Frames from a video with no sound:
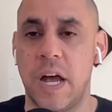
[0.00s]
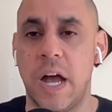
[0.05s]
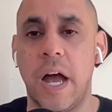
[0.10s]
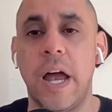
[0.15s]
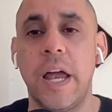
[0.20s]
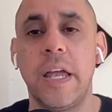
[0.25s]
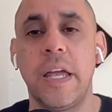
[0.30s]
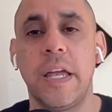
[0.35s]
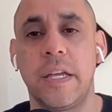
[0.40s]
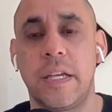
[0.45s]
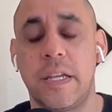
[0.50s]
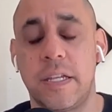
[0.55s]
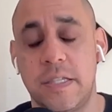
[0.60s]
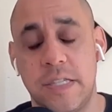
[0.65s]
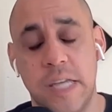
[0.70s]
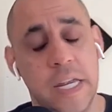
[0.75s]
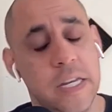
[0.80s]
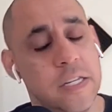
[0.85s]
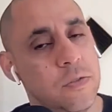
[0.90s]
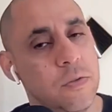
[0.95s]
I
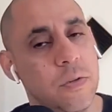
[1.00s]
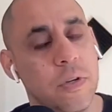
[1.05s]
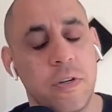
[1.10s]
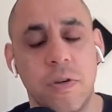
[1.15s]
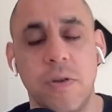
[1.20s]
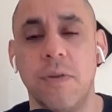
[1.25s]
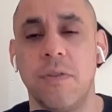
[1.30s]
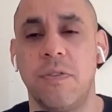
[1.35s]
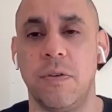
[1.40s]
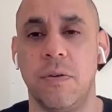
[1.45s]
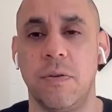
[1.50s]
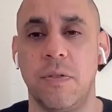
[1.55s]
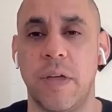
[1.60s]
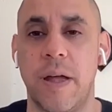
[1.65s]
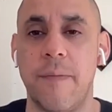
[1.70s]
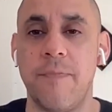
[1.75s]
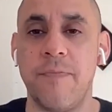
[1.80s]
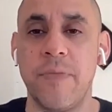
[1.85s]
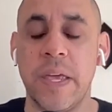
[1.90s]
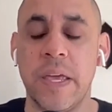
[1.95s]
tend to agree with you
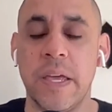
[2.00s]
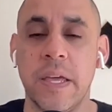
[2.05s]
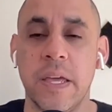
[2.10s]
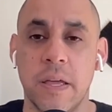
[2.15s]
that